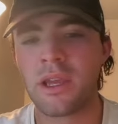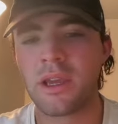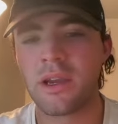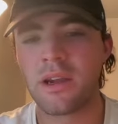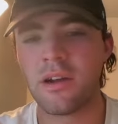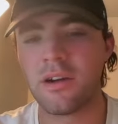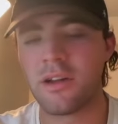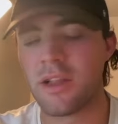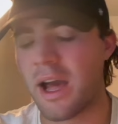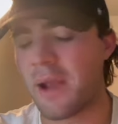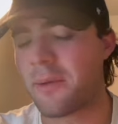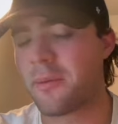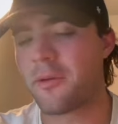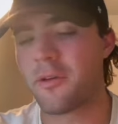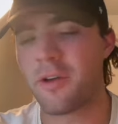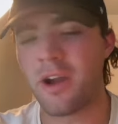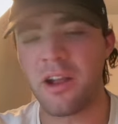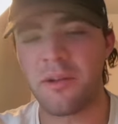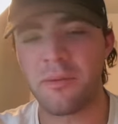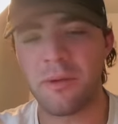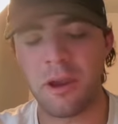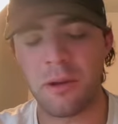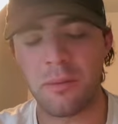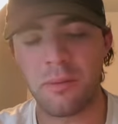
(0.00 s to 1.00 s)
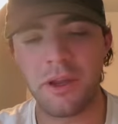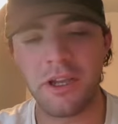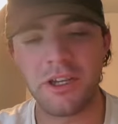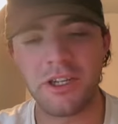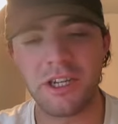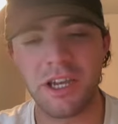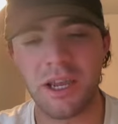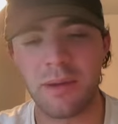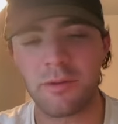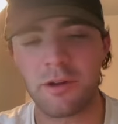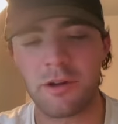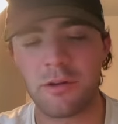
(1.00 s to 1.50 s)
Gladbrook running back
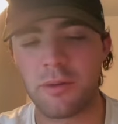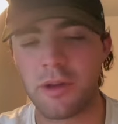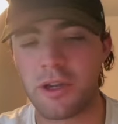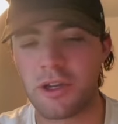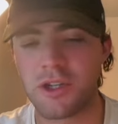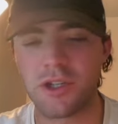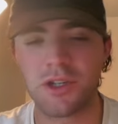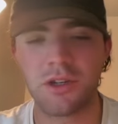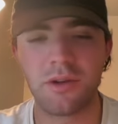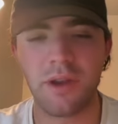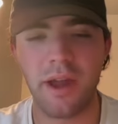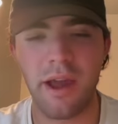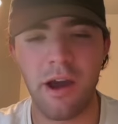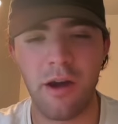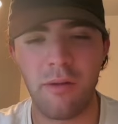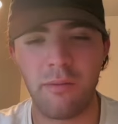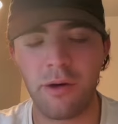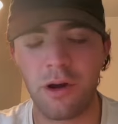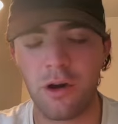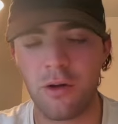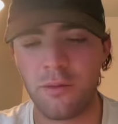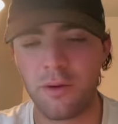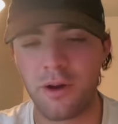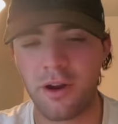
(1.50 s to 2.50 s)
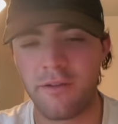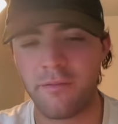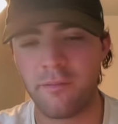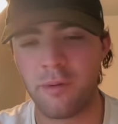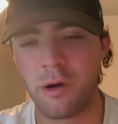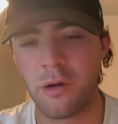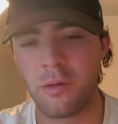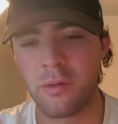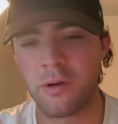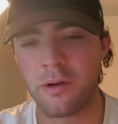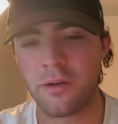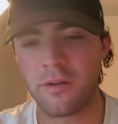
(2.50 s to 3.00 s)
BGM could be a shootout if
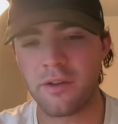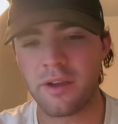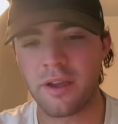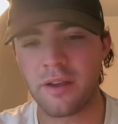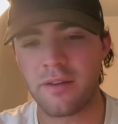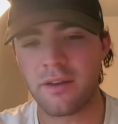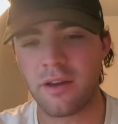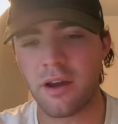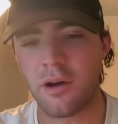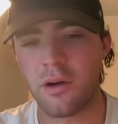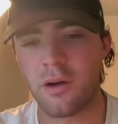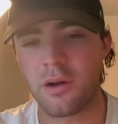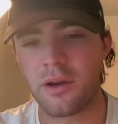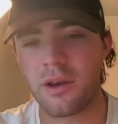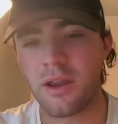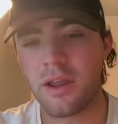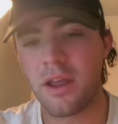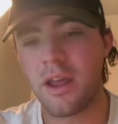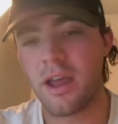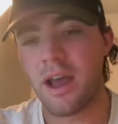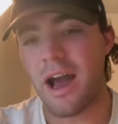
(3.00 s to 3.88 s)
Bo Burns gets going.